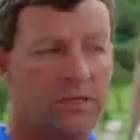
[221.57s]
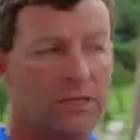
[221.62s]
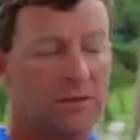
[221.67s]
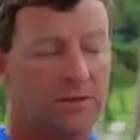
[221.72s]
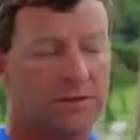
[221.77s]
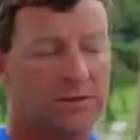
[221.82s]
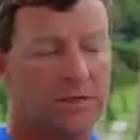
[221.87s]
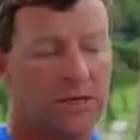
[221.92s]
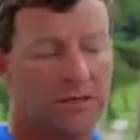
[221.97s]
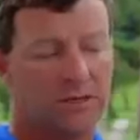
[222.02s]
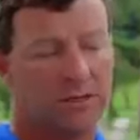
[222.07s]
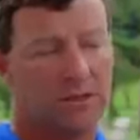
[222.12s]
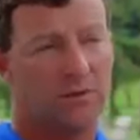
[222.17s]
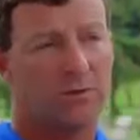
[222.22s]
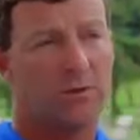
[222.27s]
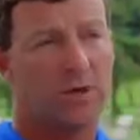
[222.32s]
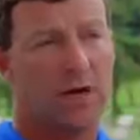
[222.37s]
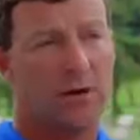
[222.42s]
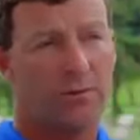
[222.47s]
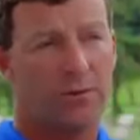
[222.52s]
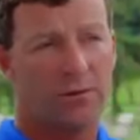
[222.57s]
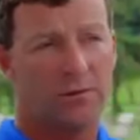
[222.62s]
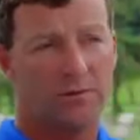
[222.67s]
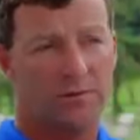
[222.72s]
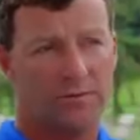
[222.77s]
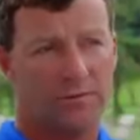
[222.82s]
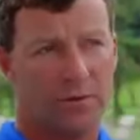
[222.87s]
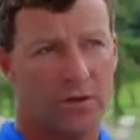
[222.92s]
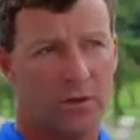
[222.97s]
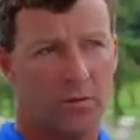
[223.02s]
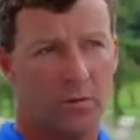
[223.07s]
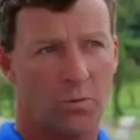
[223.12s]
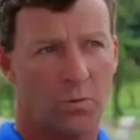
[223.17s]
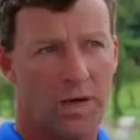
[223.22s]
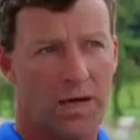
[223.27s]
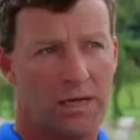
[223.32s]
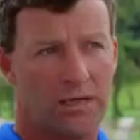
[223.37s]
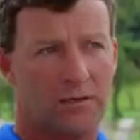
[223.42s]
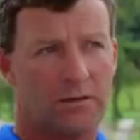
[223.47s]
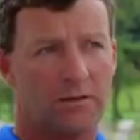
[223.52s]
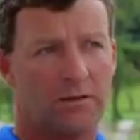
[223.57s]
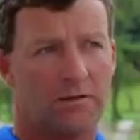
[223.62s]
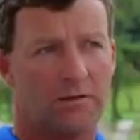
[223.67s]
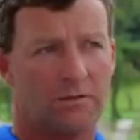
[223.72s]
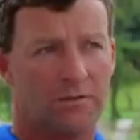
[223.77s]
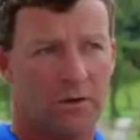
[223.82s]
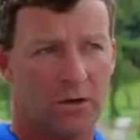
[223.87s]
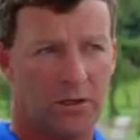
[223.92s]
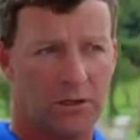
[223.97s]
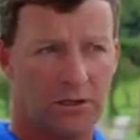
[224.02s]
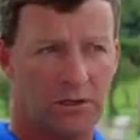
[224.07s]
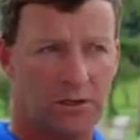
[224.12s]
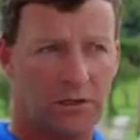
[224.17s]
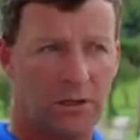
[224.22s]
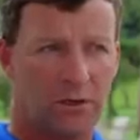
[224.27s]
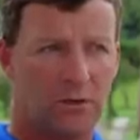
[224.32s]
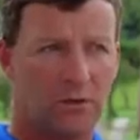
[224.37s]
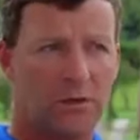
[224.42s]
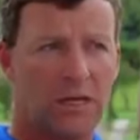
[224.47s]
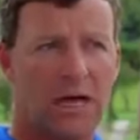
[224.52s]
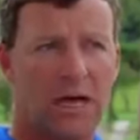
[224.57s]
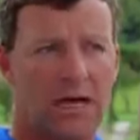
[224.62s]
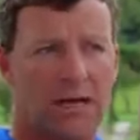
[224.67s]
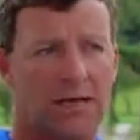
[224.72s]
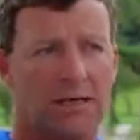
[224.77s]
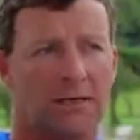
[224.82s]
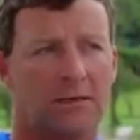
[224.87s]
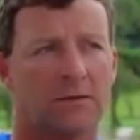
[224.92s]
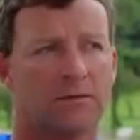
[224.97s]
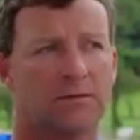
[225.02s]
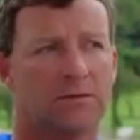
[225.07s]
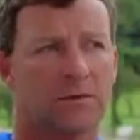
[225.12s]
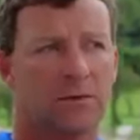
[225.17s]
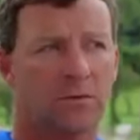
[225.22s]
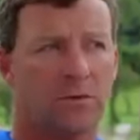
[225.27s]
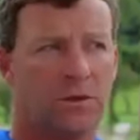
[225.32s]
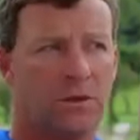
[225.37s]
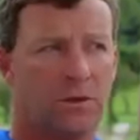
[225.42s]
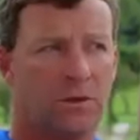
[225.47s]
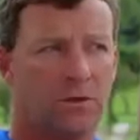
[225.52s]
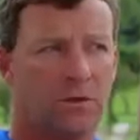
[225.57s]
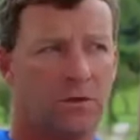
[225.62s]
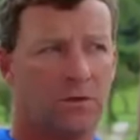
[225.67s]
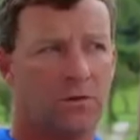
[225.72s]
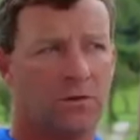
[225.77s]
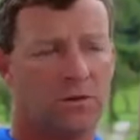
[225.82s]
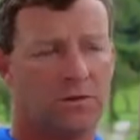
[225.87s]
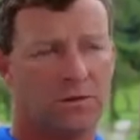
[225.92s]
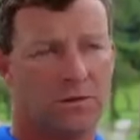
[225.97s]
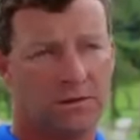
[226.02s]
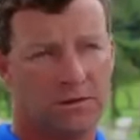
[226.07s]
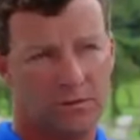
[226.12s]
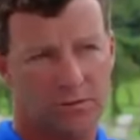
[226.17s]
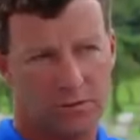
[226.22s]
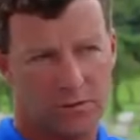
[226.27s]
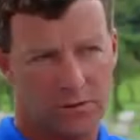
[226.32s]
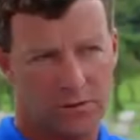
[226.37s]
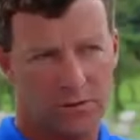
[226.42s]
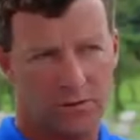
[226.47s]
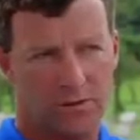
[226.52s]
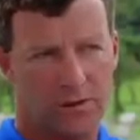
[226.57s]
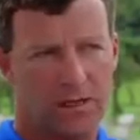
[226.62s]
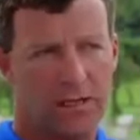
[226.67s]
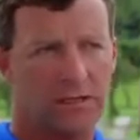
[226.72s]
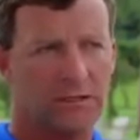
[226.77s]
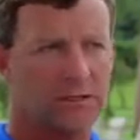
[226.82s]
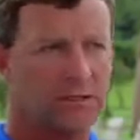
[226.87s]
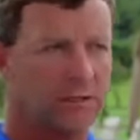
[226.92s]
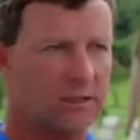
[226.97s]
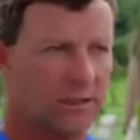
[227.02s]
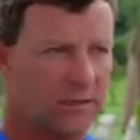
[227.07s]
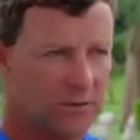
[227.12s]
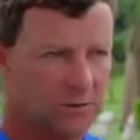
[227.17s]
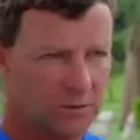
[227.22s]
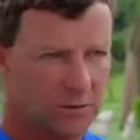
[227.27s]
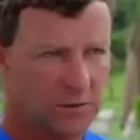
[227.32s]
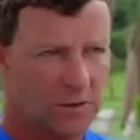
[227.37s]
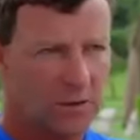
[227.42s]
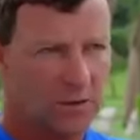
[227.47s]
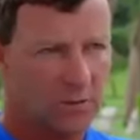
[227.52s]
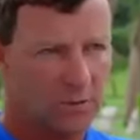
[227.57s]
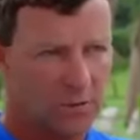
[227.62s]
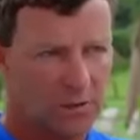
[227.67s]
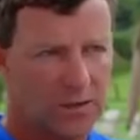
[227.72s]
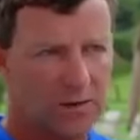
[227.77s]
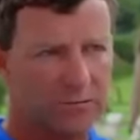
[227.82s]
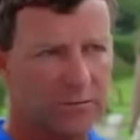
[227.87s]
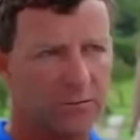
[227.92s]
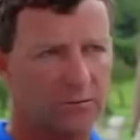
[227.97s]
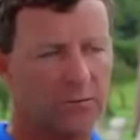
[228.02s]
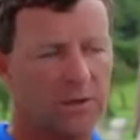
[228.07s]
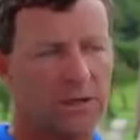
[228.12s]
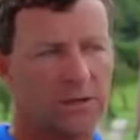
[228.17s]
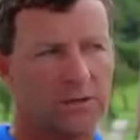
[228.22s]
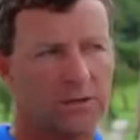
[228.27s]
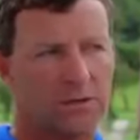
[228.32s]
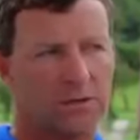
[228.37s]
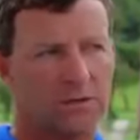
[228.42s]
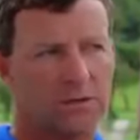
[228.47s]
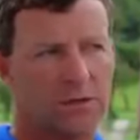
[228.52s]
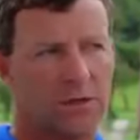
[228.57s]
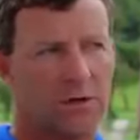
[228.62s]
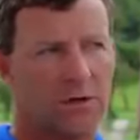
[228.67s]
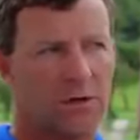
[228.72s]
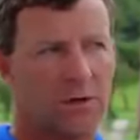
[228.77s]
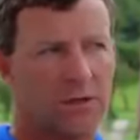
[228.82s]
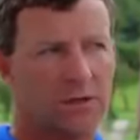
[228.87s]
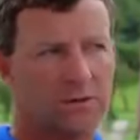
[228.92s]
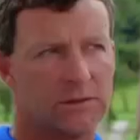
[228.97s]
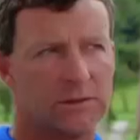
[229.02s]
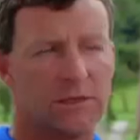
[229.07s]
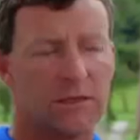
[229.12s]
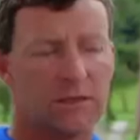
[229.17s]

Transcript: The middle section of the property was very wet, very low-lying, so we knew that that's where the irrigation lakes would go, and we'd have to raise those areas.